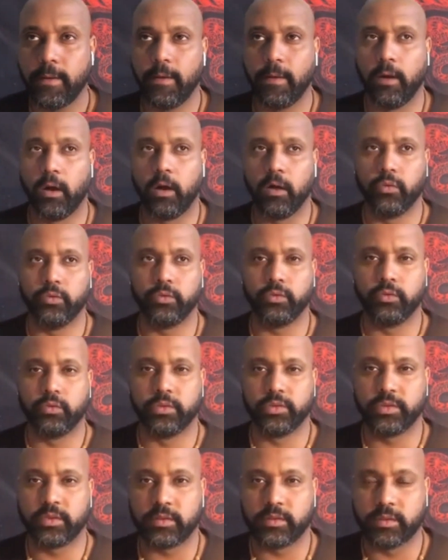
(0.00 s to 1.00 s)
All
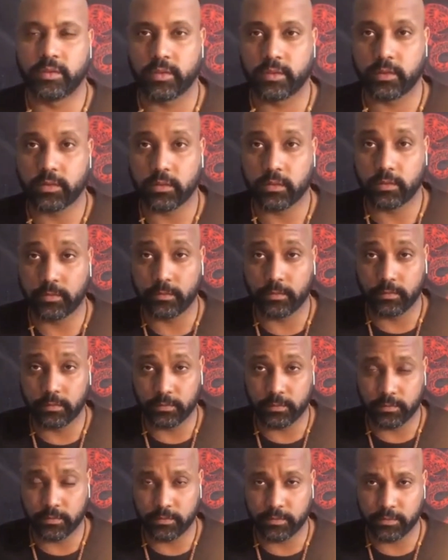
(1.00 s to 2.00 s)
rules exist
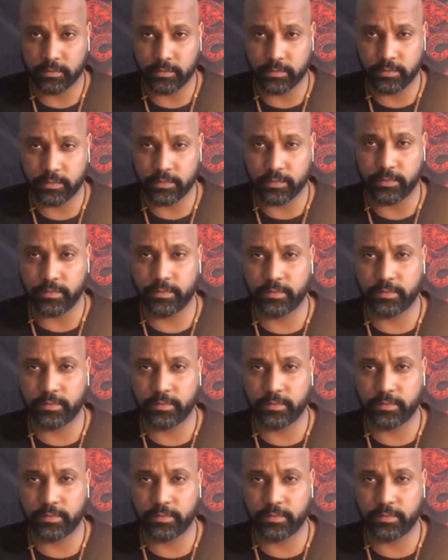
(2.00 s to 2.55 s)
at